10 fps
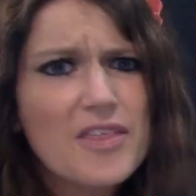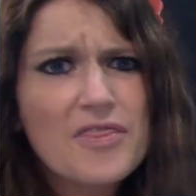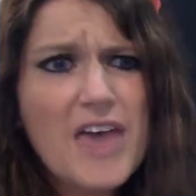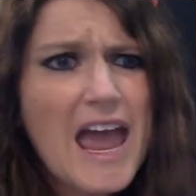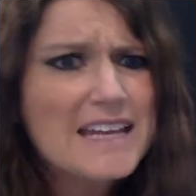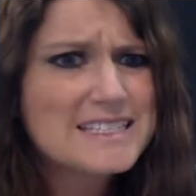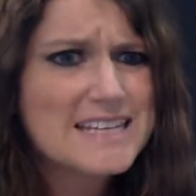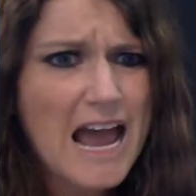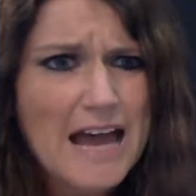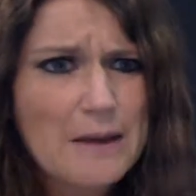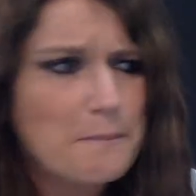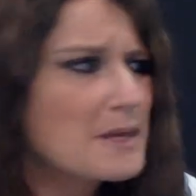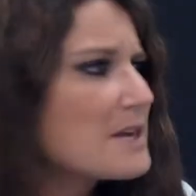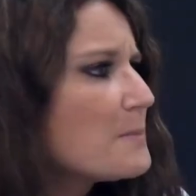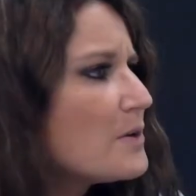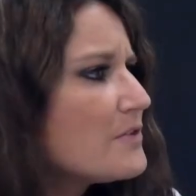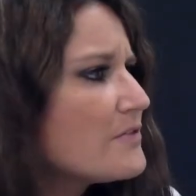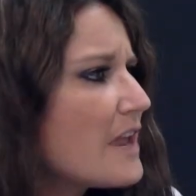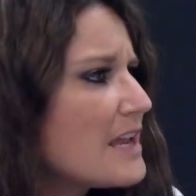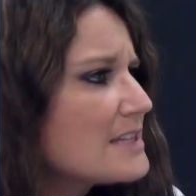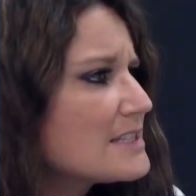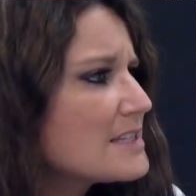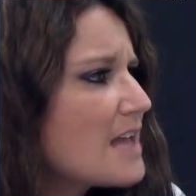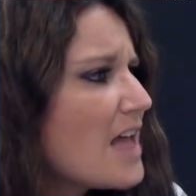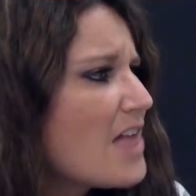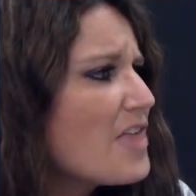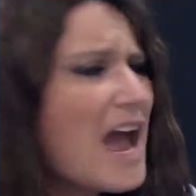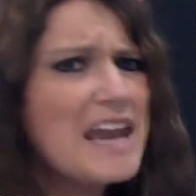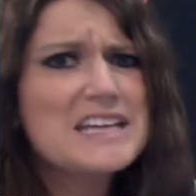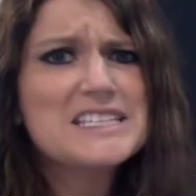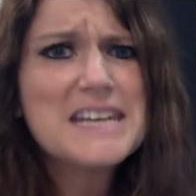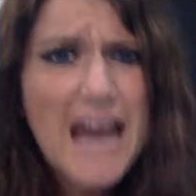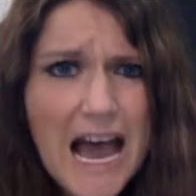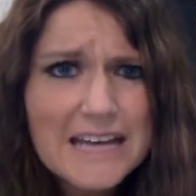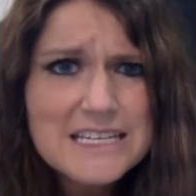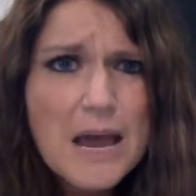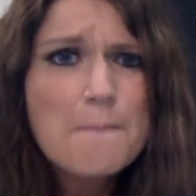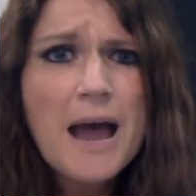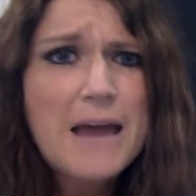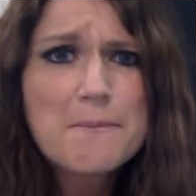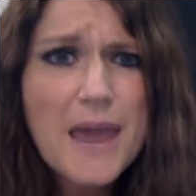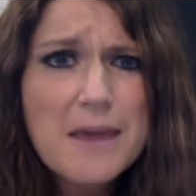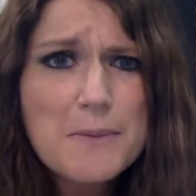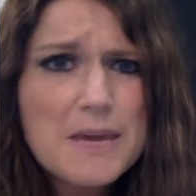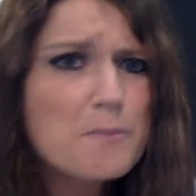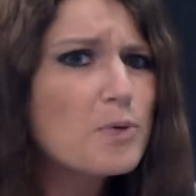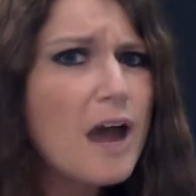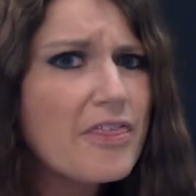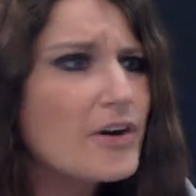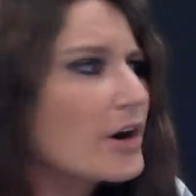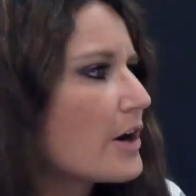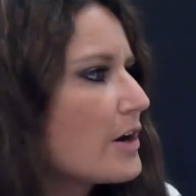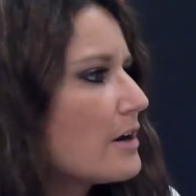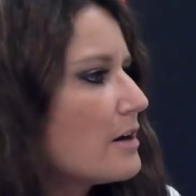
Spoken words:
"That's not a people face. That is not my baby brother."